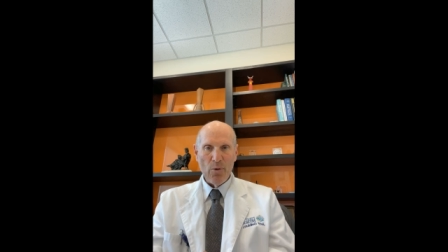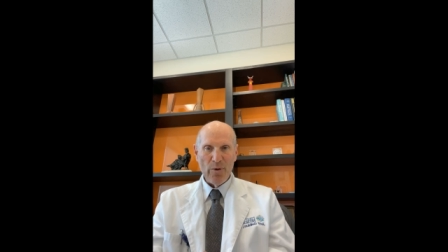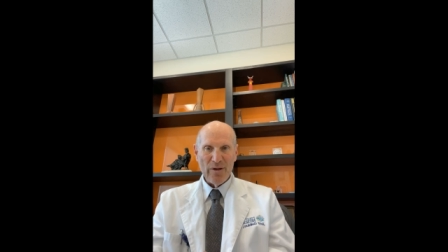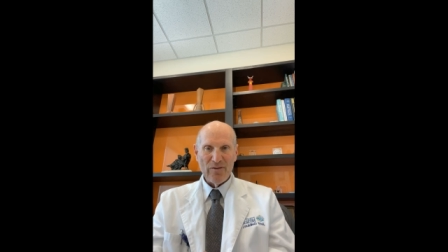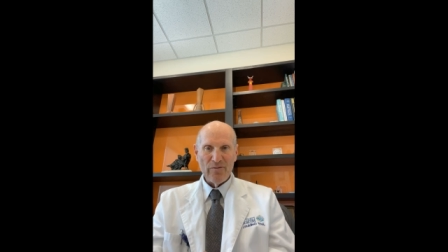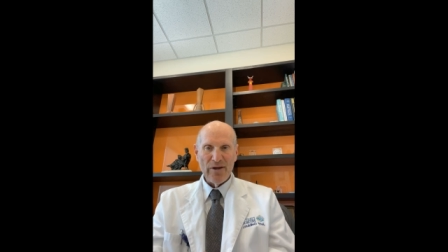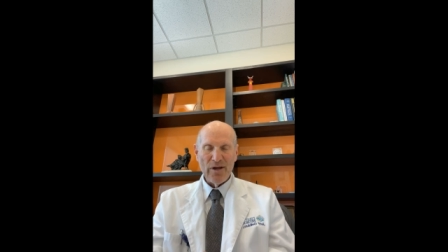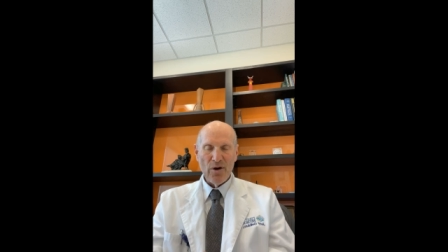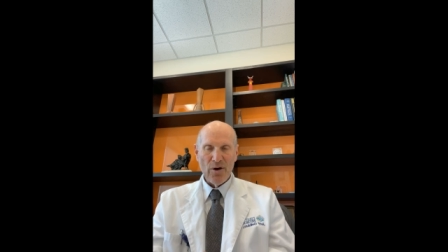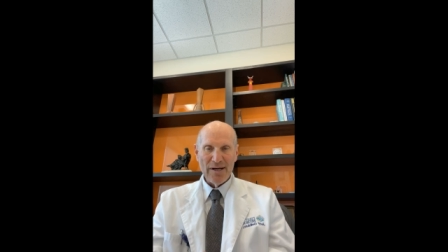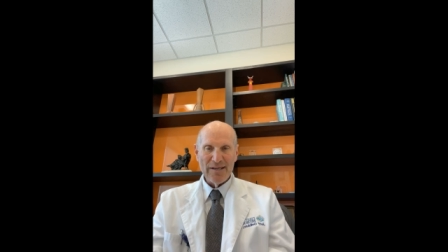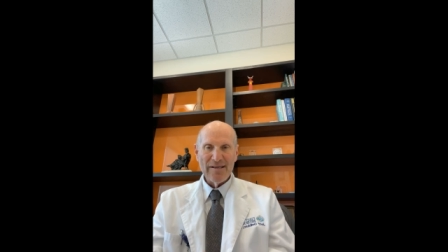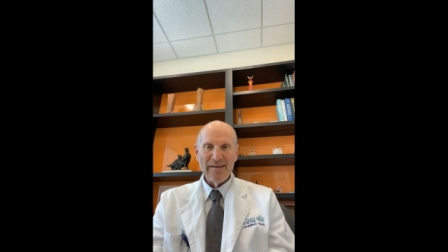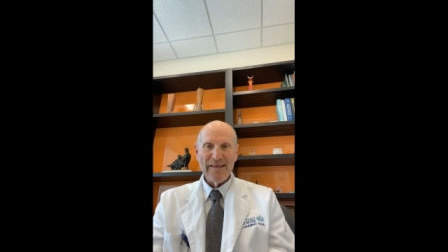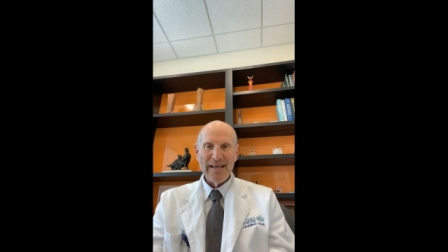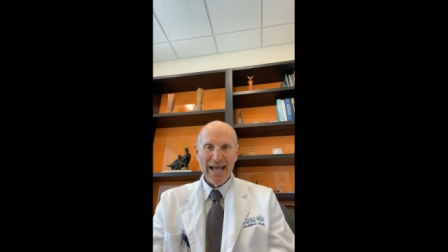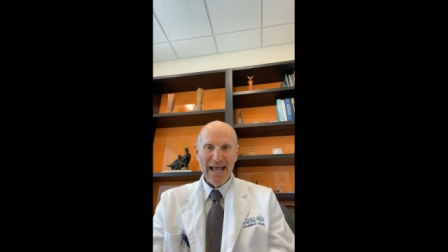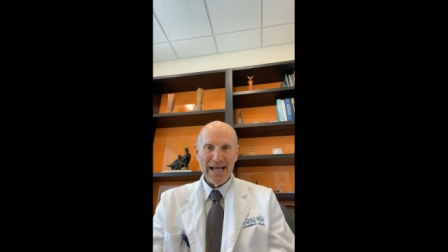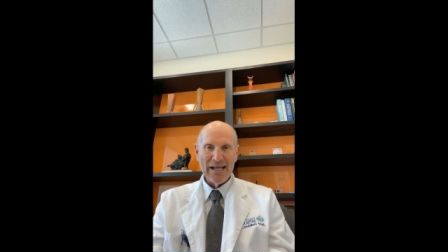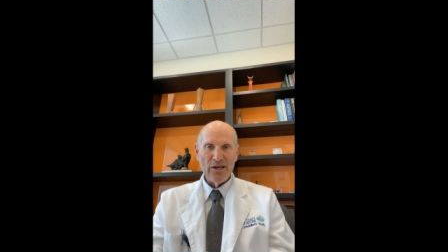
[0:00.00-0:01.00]
with regard
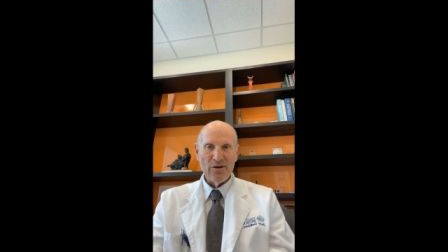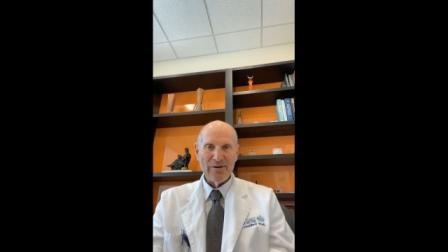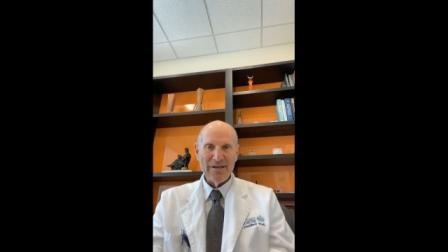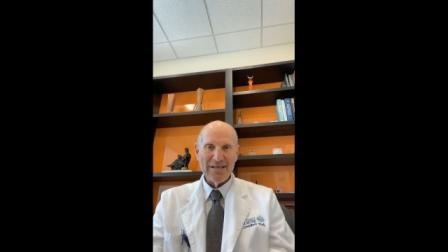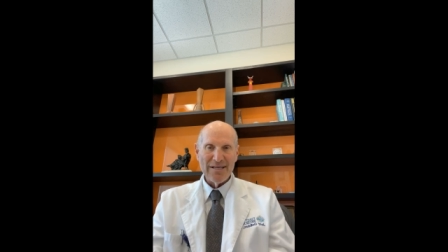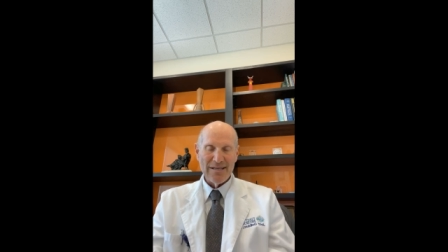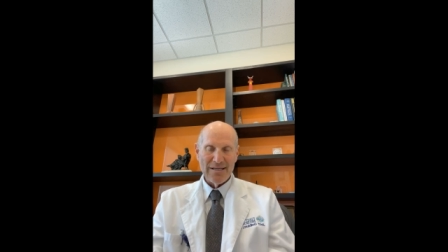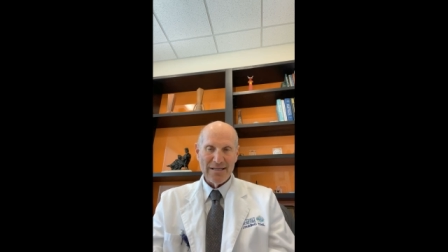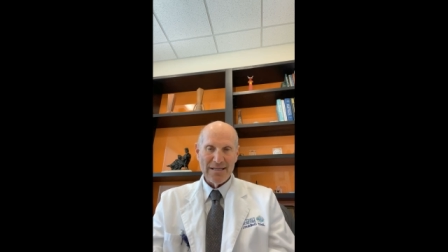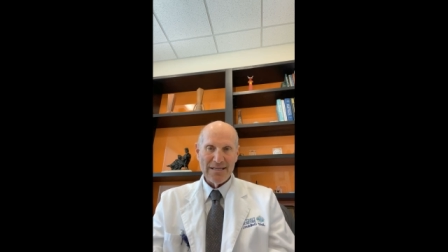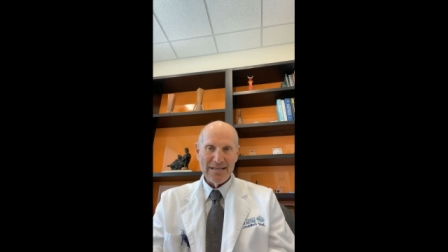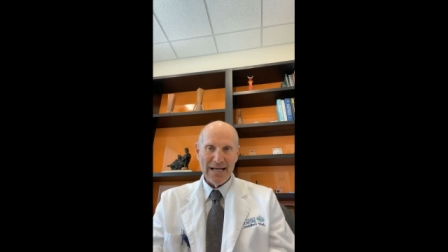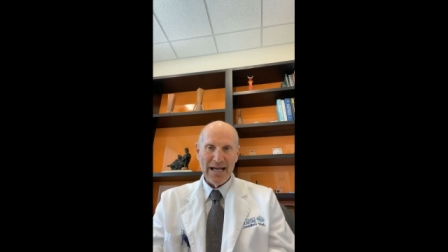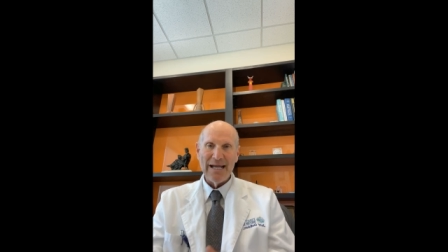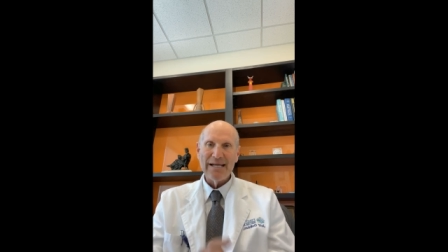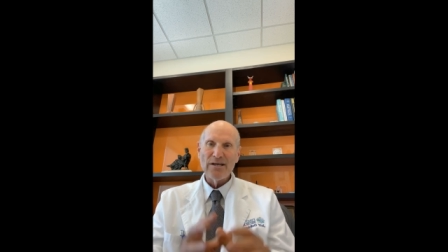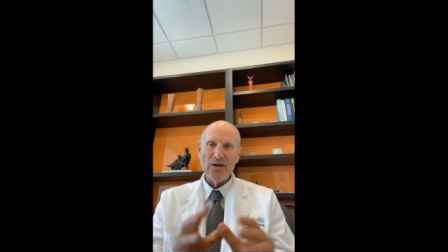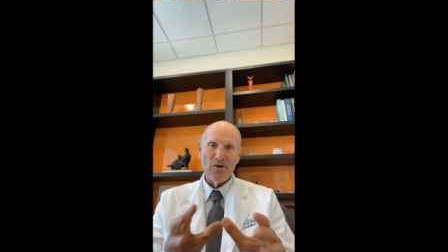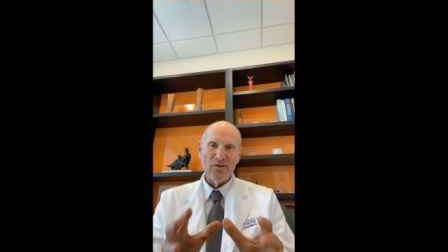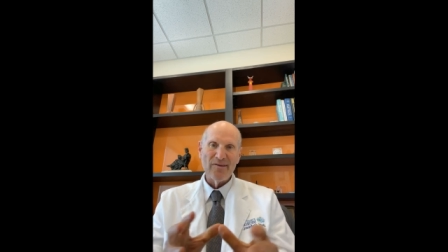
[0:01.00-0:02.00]
to the accurate
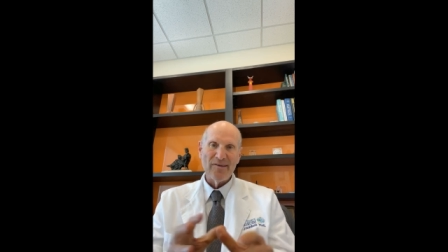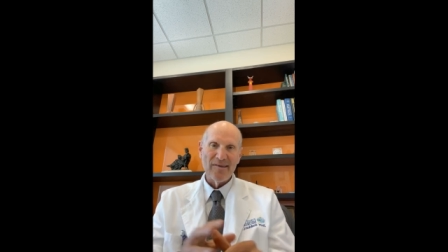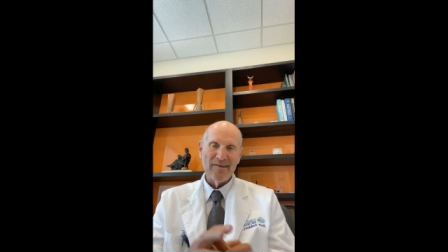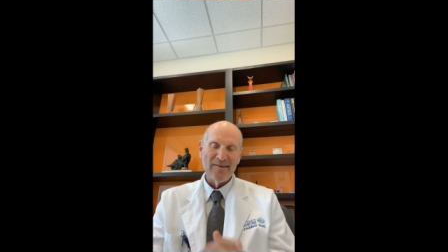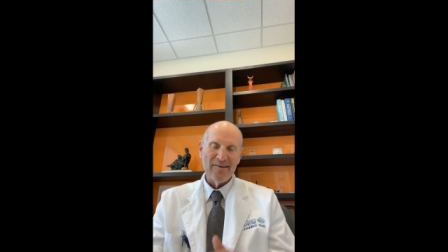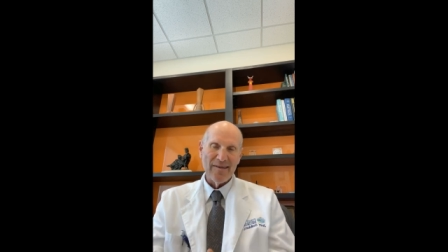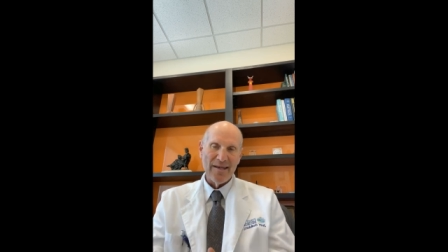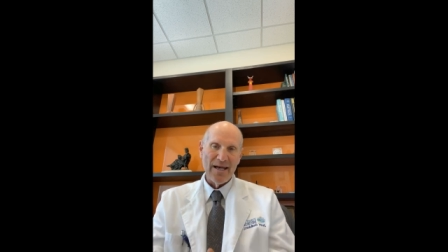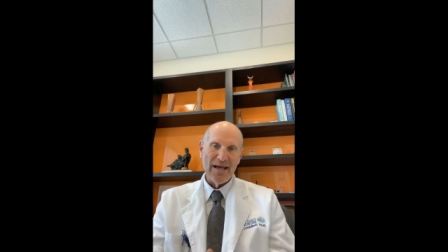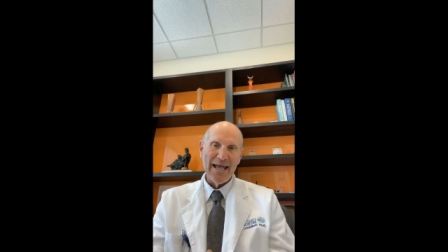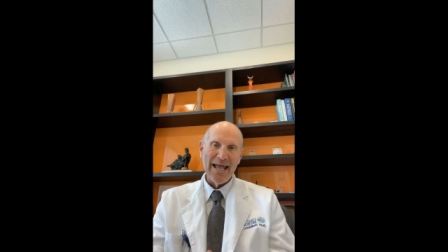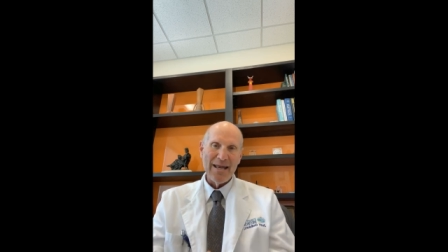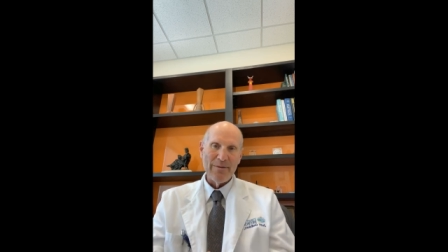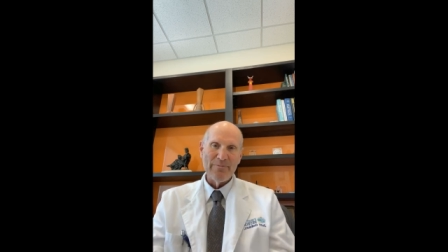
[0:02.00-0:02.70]
diagnosis